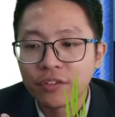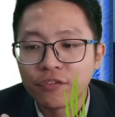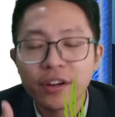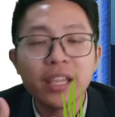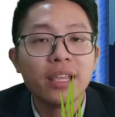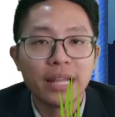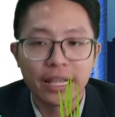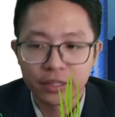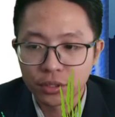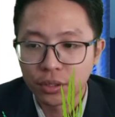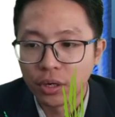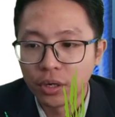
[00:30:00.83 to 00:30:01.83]
free
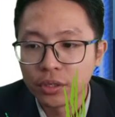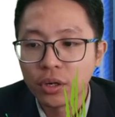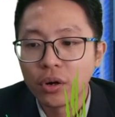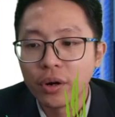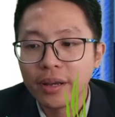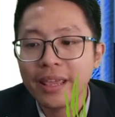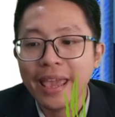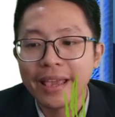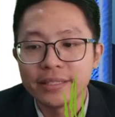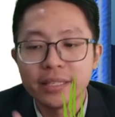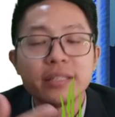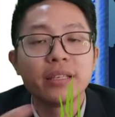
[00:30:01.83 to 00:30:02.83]
electron already
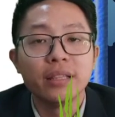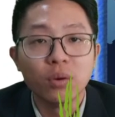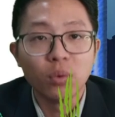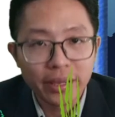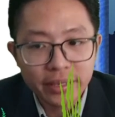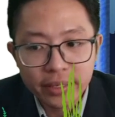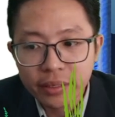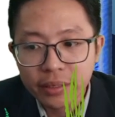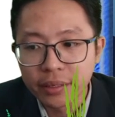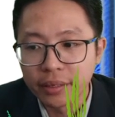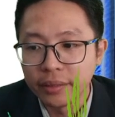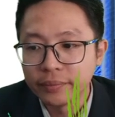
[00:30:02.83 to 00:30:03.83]
exists in the
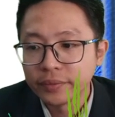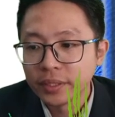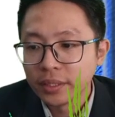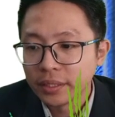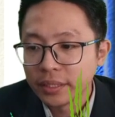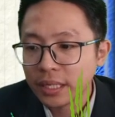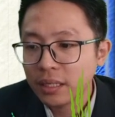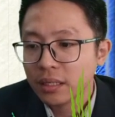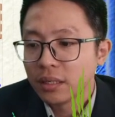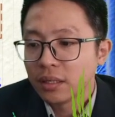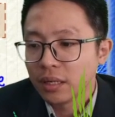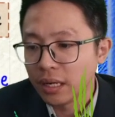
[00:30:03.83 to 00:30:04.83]
wire. Yeah,
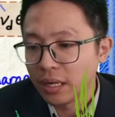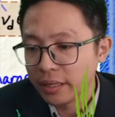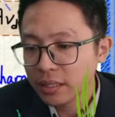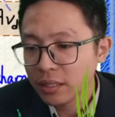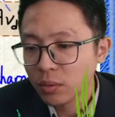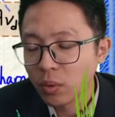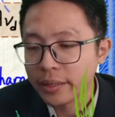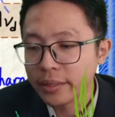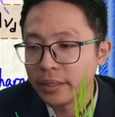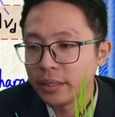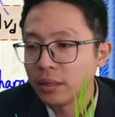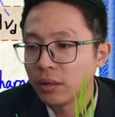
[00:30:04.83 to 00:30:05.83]
in the
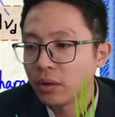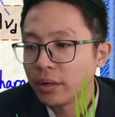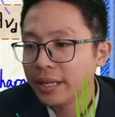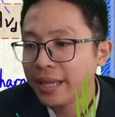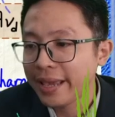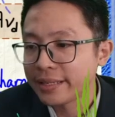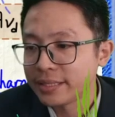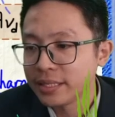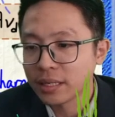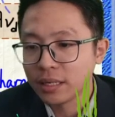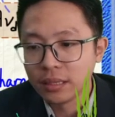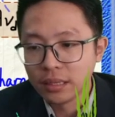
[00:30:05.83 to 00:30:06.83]
wire already
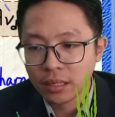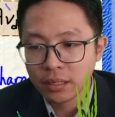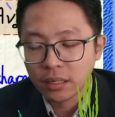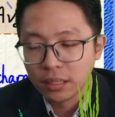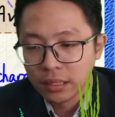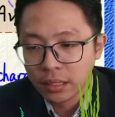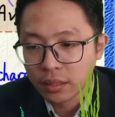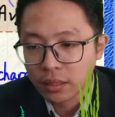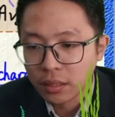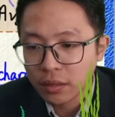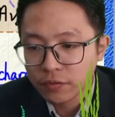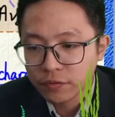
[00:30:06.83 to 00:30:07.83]
exists a lot
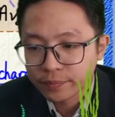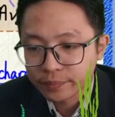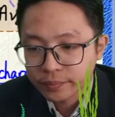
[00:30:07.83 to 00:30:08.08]
of